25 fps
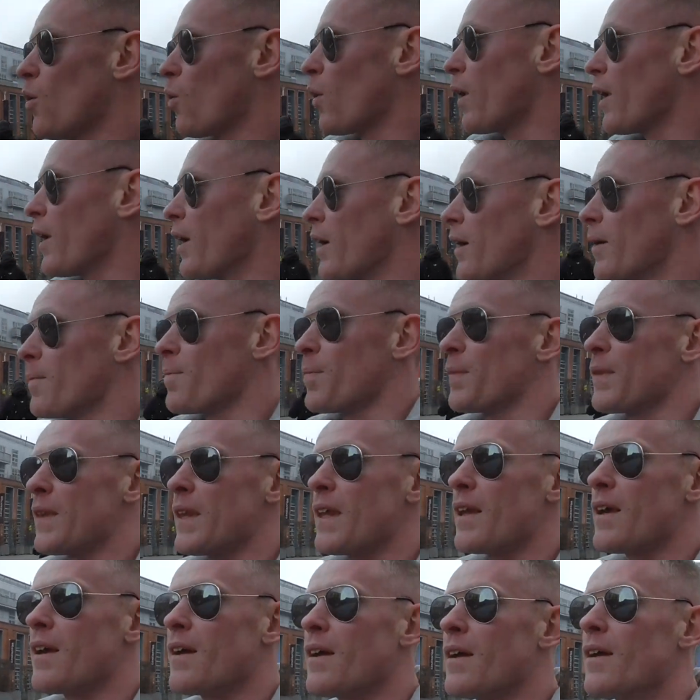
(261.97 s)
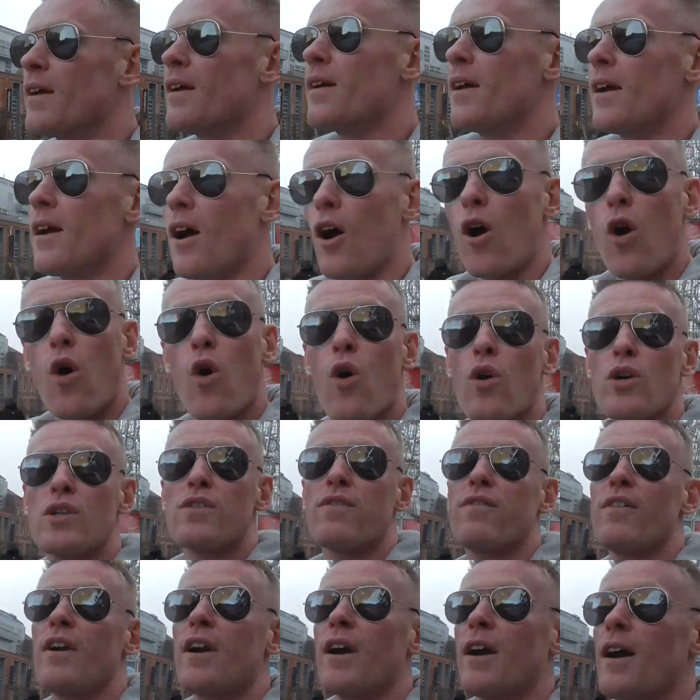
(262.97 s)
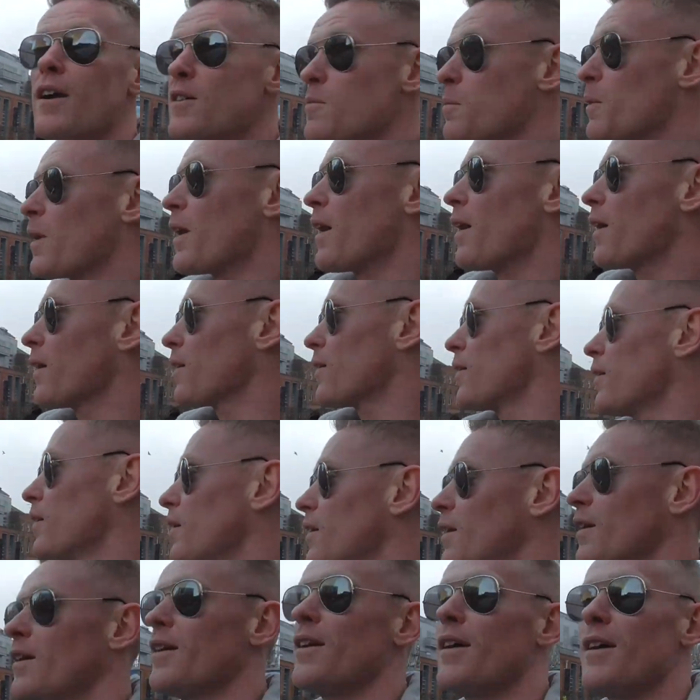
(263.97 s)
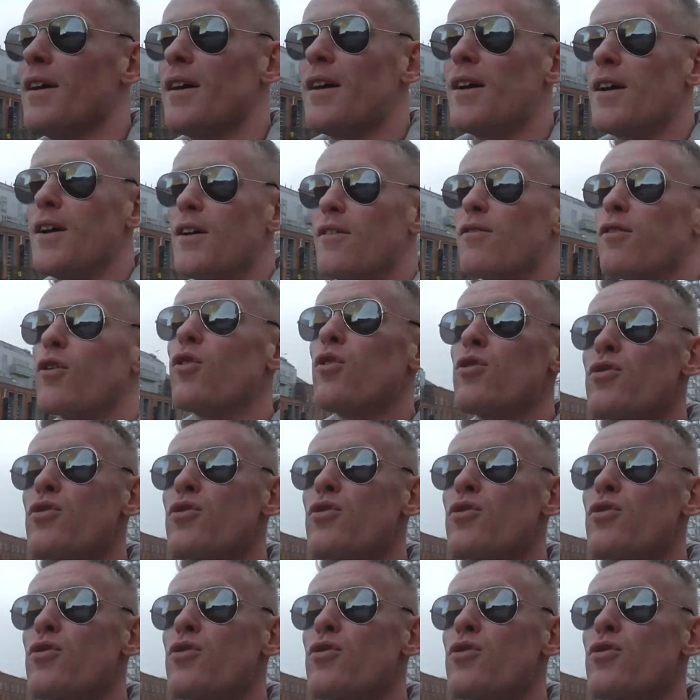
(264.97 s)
where a horse fair has been held for